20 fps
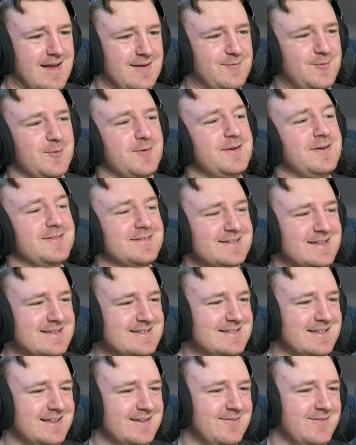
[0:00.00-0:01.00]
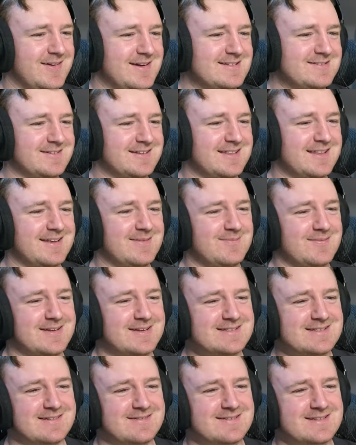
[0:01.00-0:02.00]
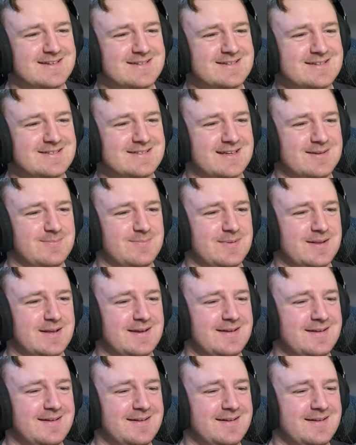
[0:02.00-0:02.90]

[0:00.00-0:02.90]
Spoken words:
Everyone goes and celebrates with him because it was such a sick play.